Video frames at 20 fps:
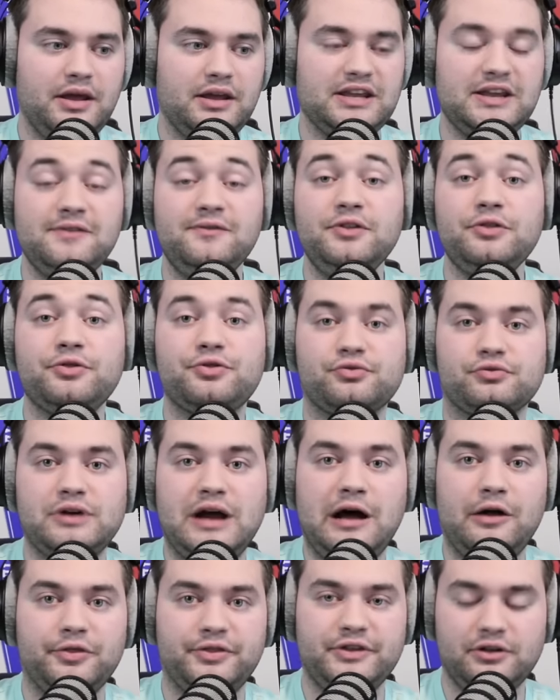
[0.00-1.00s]
Even
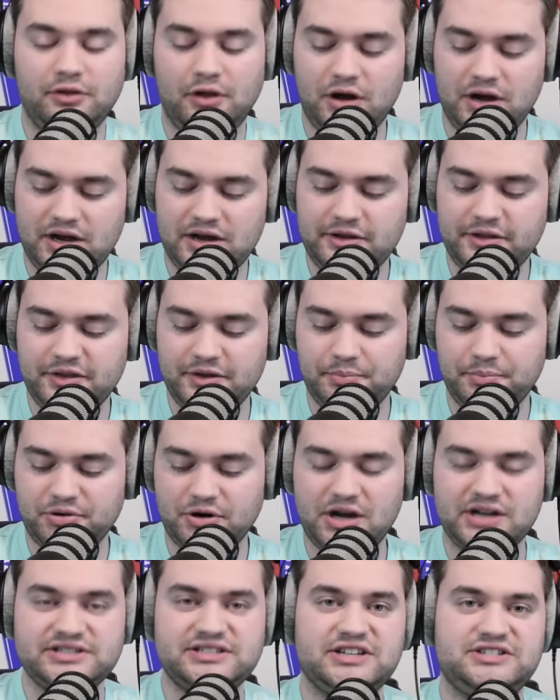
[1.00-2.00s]
throughout the
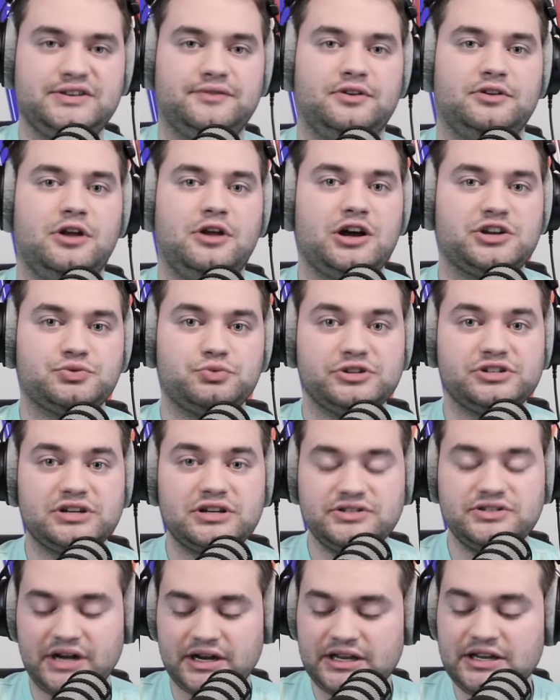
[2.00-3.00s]
process of a loss, which
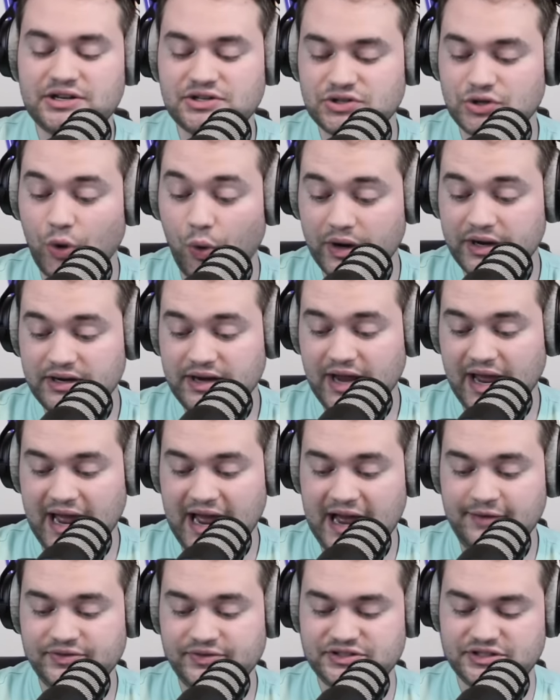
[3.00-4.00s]
Kentucky is going to
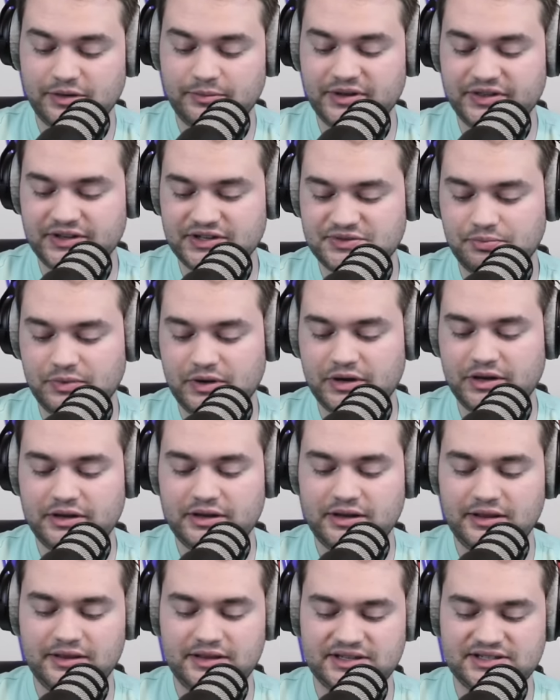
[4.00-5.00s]
have some at
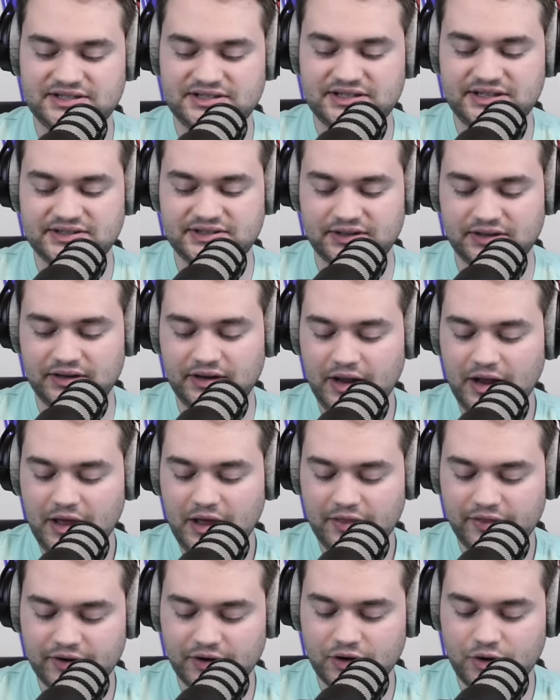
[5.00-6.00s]
this season,
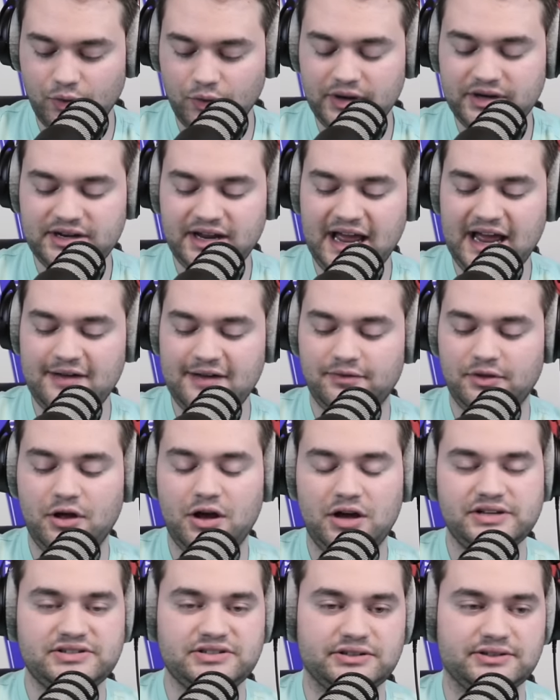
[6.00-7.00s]
they're going to have
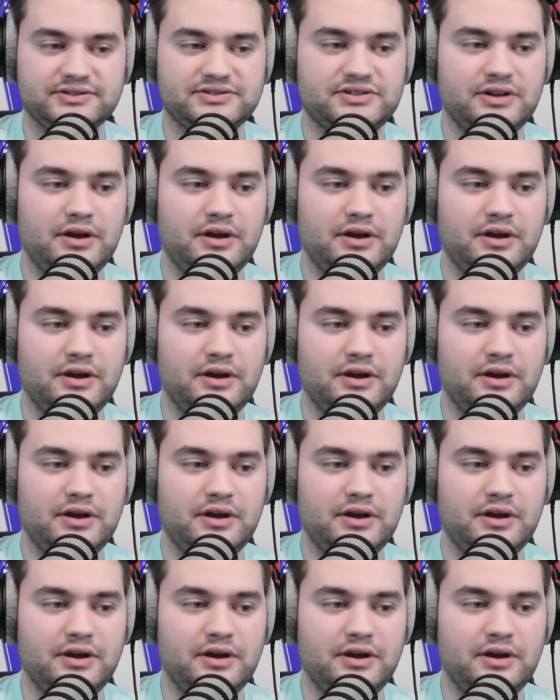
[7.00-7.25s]
losses.